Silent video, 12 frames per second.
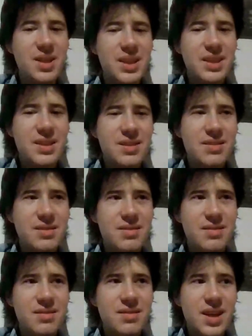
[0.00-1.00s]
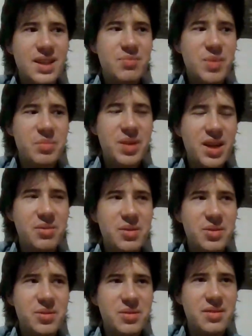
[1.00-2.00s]
like that's maybe how
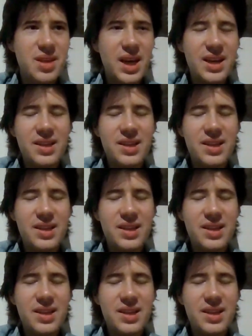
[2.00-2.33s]
you should